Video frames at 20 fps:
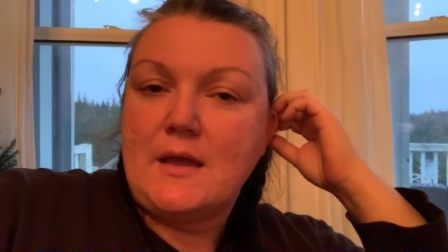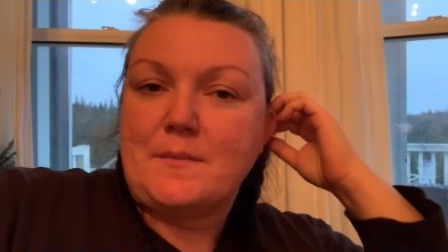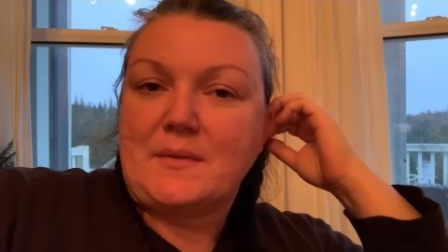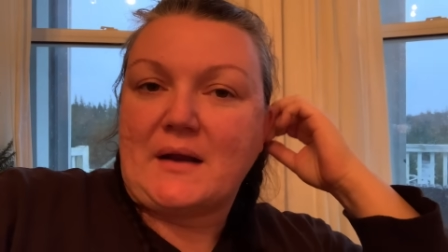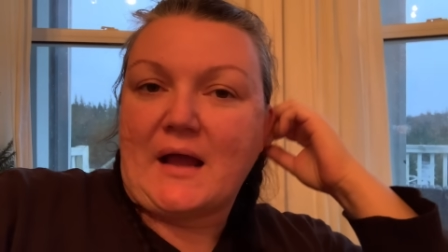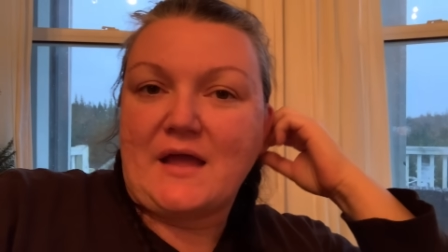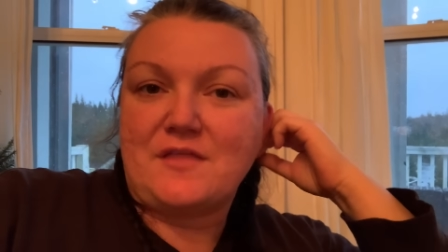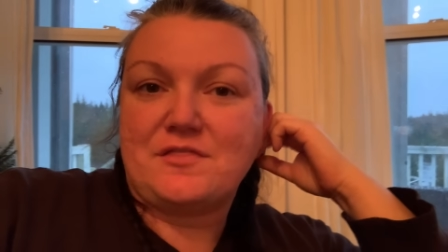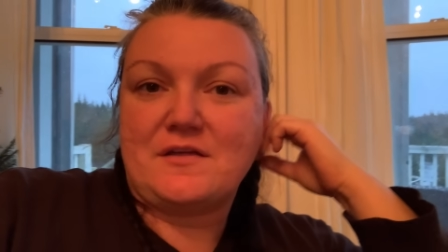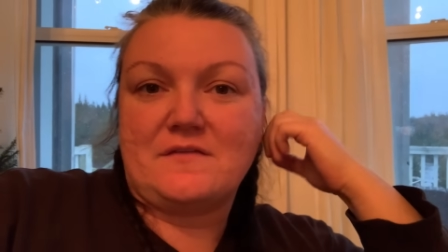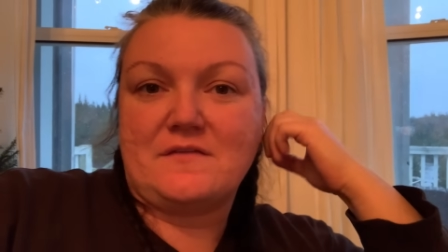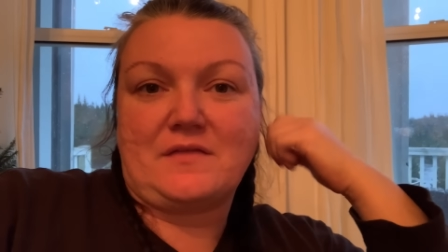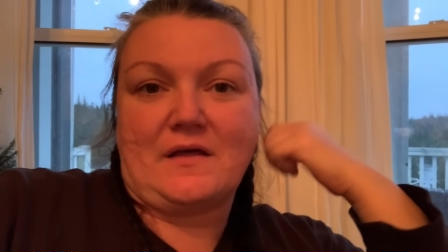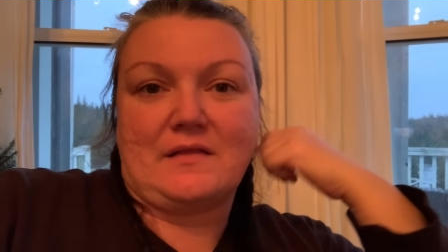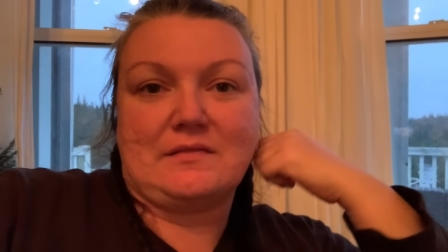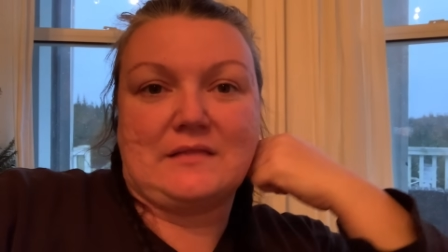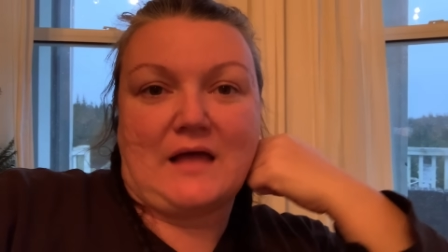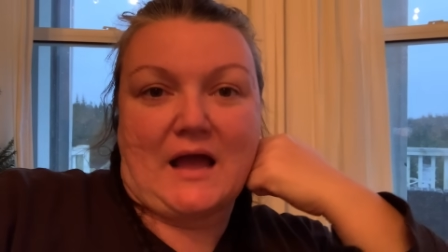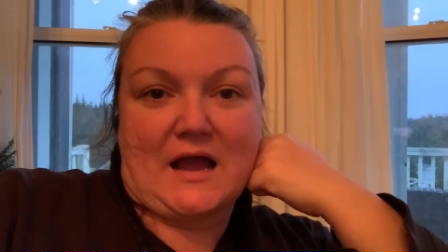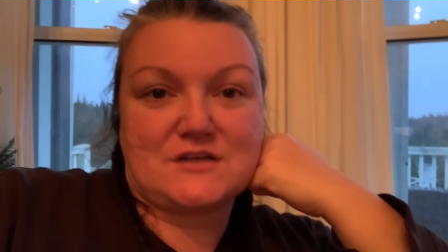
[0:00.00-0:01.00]
I think that
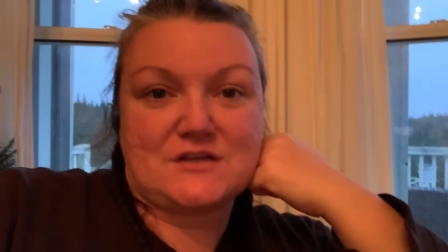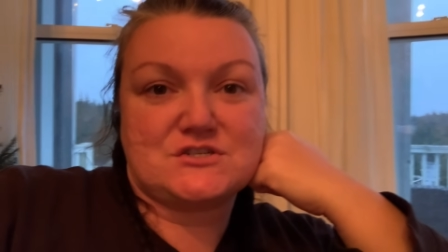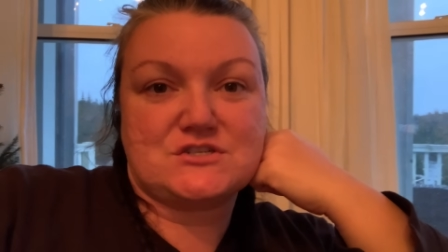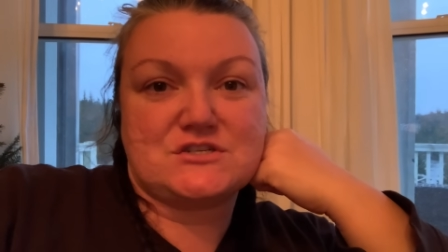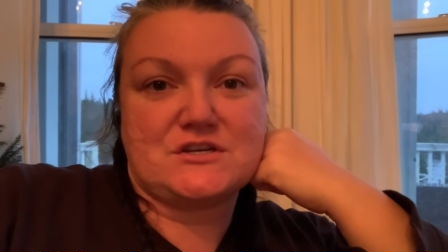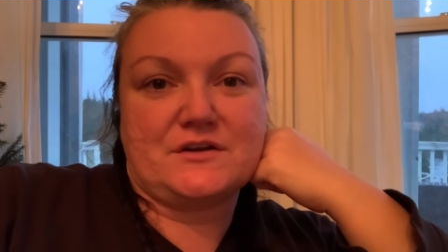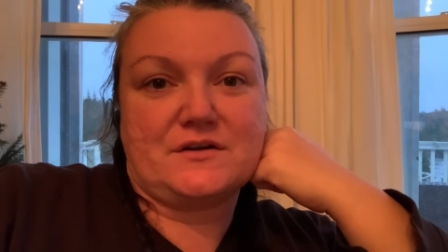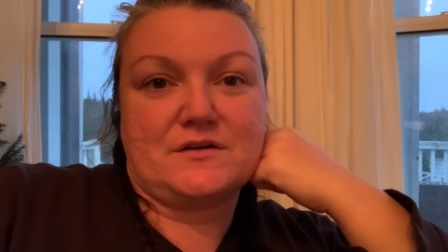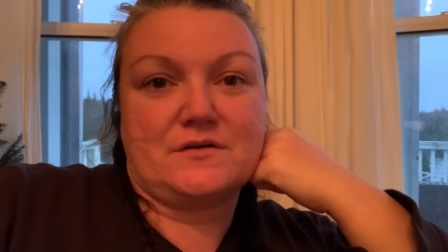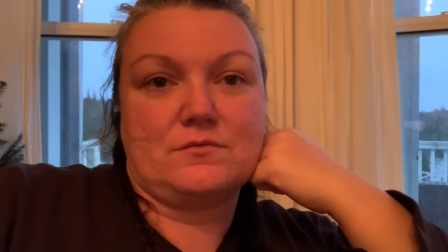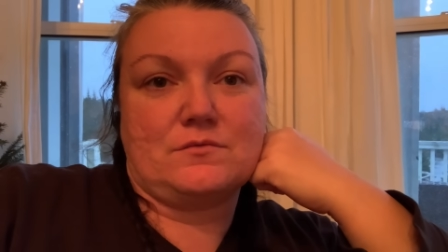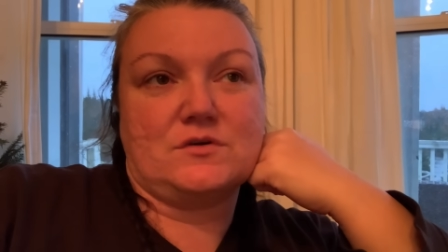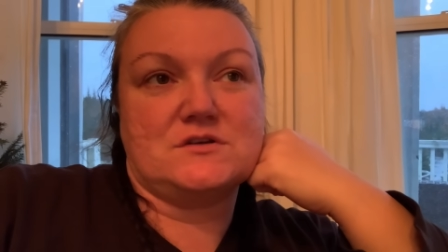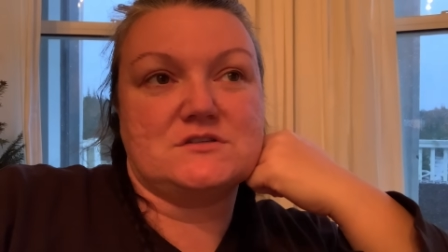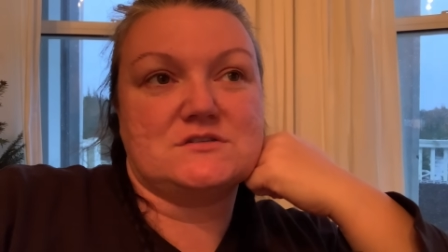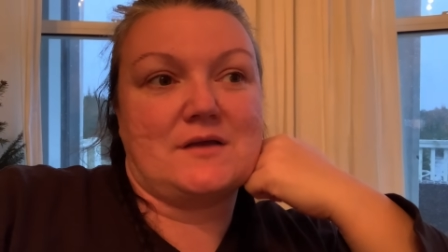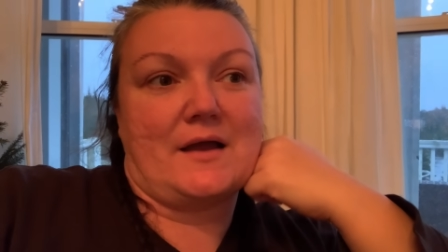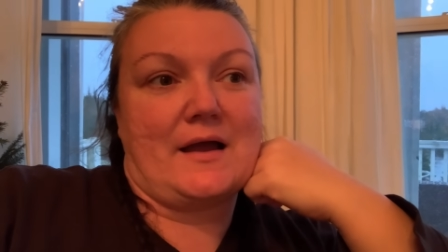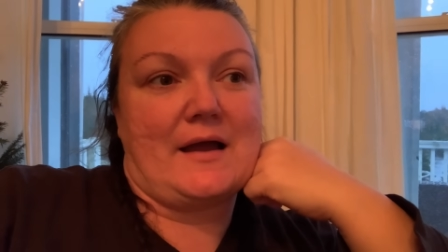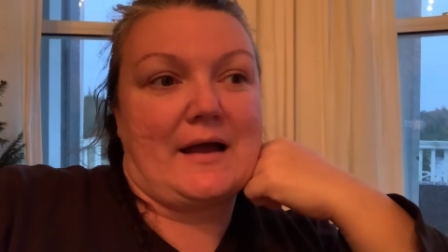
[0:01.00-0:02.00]
last year was